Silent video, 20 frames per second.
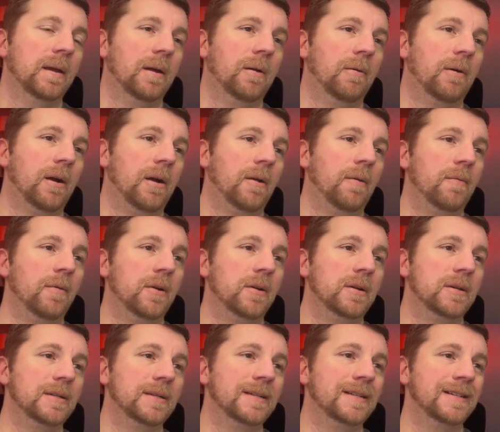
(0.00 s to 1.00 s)
Well,
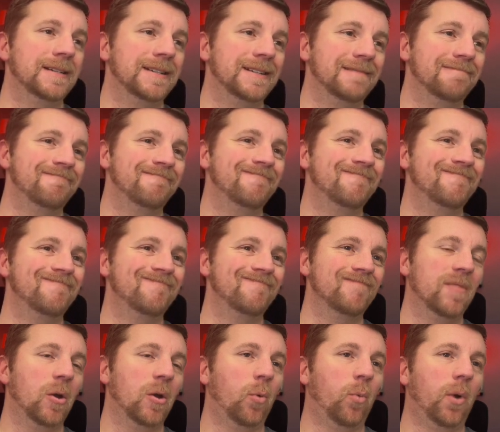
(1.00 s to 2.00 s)

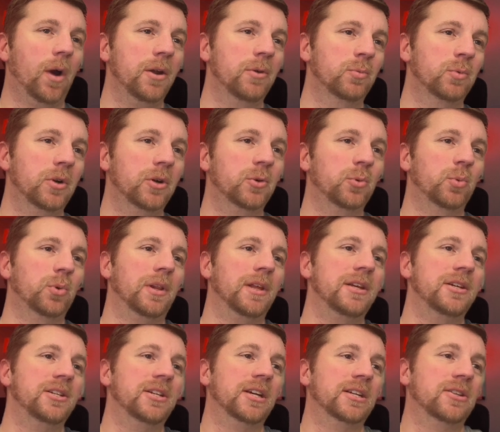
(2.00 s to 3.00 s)
one word really
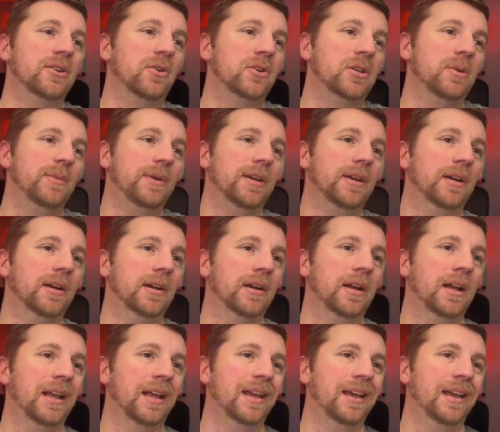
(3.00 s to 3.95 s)
sticks out to me here.